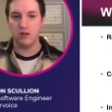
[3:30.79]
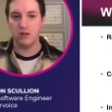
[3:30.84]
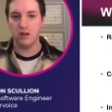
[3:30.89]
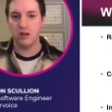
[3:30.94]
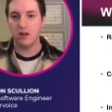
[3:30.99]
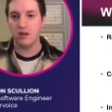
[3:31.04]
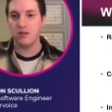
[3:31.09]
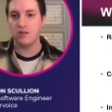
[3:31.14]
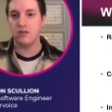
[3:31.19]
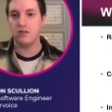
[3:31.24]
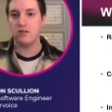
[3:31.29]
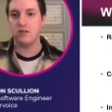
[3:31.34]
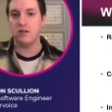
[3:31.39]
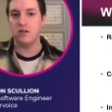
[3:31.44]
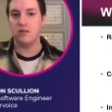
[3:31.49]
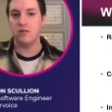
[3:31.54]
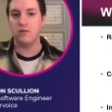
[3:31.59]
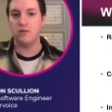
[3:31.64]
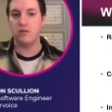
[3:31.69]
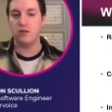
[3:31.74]
latest
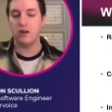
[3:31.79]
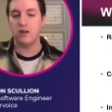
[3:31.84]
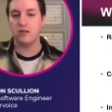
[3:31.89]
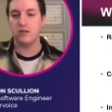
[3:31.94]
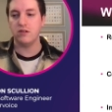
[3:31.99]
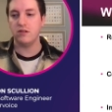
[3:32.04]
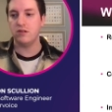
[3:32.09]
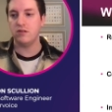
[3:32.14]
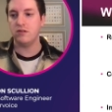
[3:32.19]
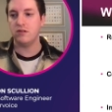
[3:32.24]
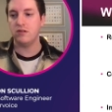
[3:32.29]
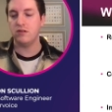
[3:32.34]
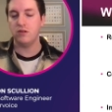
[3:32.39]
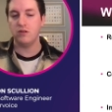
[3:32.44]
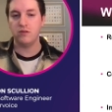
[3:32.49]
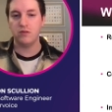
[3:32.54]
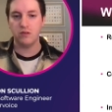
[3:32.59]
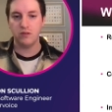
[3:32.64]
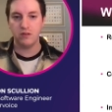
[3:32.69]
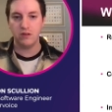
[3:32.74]
and freshest
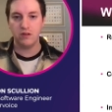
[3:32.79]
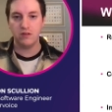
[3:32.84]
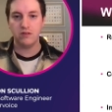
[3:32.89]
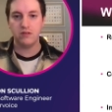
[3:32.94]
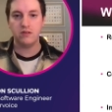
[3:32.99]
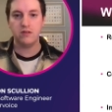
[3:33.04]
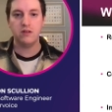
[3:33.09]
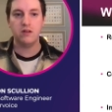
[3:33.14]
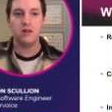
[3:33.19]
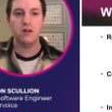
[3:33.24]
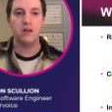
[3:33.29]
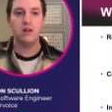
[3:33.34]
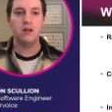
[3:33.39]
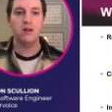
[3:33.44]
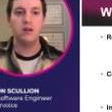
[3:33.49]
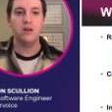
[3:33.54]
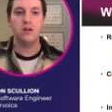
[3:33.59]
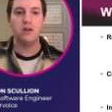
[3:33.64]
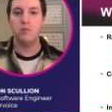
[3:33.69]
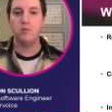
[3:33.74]
search results.
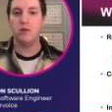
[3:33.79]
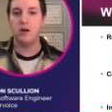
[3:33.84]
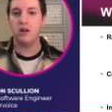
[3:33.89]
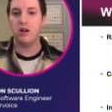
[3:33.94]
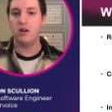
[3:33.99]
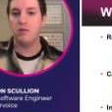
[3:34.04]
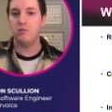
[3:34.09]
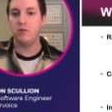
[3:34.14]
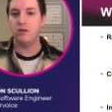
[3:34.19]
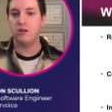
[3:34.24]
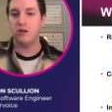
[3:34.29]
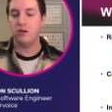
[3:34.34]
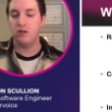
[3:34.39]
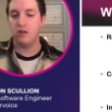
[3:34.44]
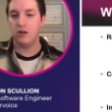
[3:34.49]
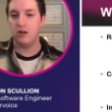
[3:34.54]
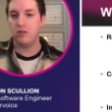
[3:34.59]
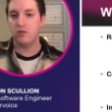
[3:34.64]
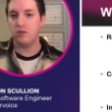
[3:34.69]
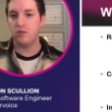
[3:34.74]
You might have
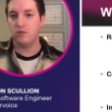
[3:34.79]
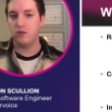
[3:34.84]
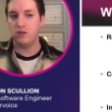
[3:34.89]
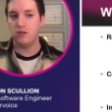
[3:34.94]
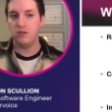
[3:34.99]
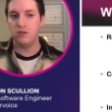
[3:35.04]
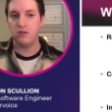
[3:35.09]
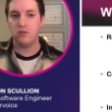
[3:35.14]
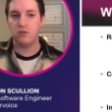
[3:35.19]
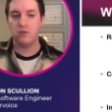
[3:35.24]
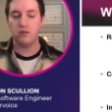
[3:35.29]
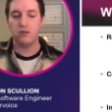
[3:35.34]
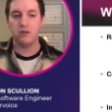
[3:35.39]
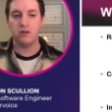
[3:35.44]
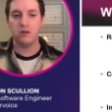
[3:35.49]
materialized views